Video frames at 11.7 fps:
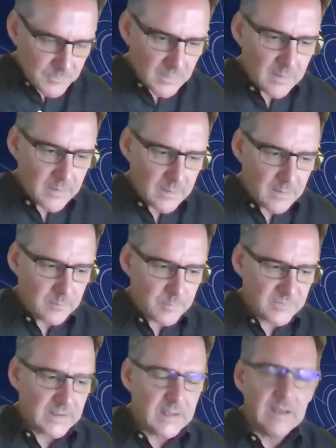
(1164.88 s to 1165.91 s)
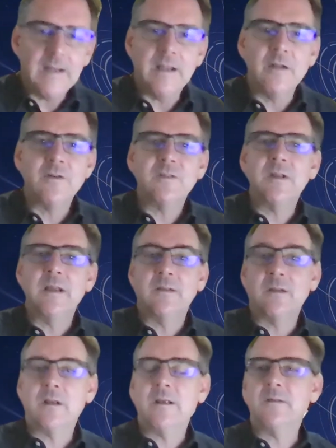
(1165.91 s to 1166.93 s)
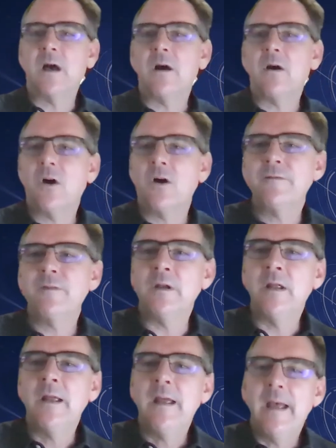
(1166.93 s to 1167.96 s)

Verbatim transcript: particularly interesting is how often